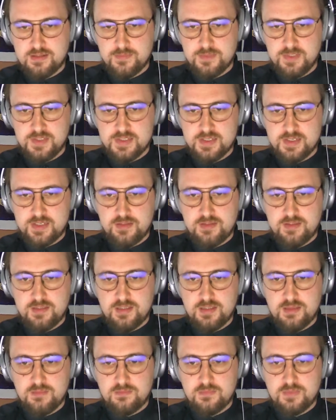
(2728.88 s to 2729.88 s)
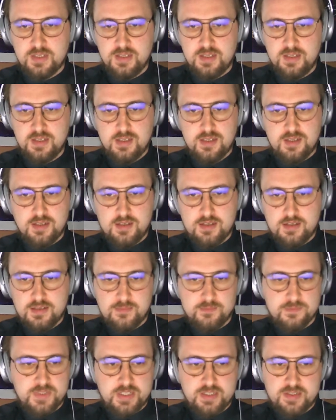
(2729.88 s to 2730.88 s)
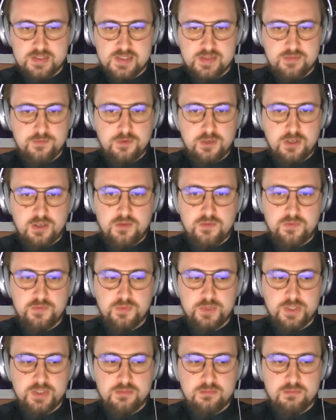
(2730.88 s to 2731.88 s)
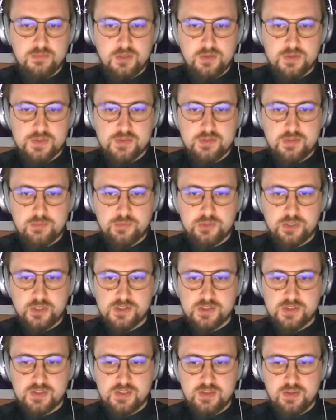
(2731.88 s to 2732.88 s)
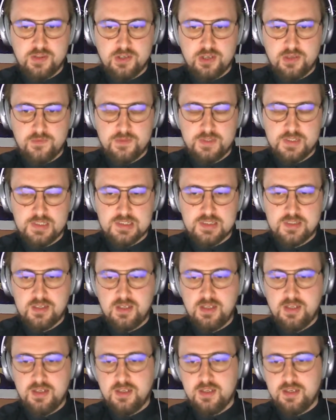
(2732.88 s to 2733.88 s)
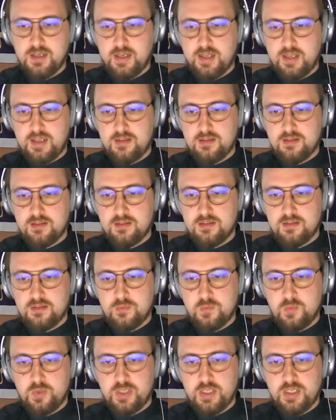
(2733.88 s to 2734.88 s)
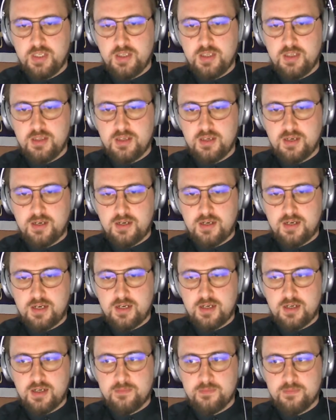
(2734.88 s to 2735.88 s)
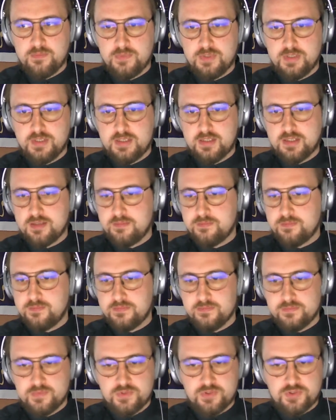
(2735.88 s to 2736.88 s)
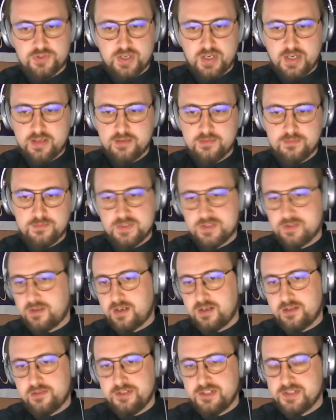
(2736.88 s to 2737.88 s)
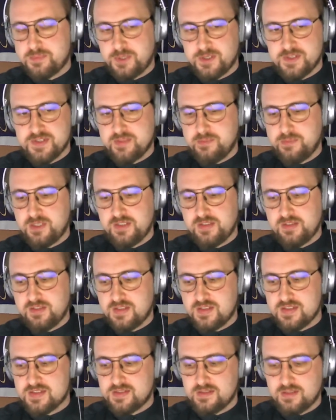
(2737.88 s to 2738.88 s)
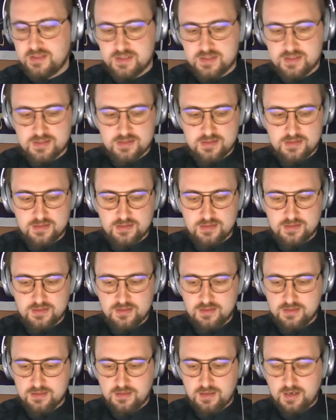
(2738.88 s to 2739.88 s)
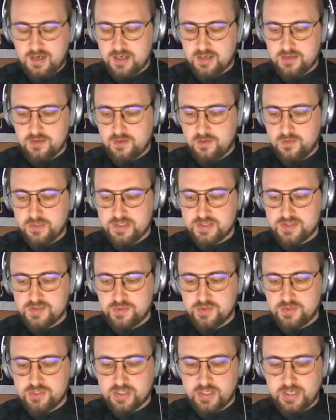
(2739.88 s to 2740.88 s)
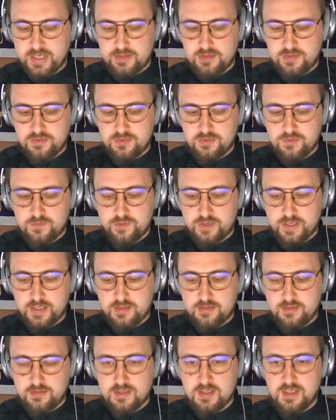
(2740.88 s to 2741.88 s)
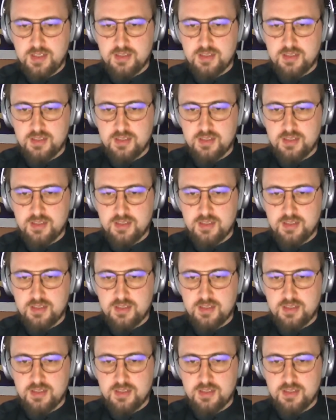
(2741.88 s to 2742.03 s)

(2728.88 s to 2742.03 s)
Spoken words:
design team that is involved with most of the projects in the office, and we are try. So our responsibilities is are always to try to find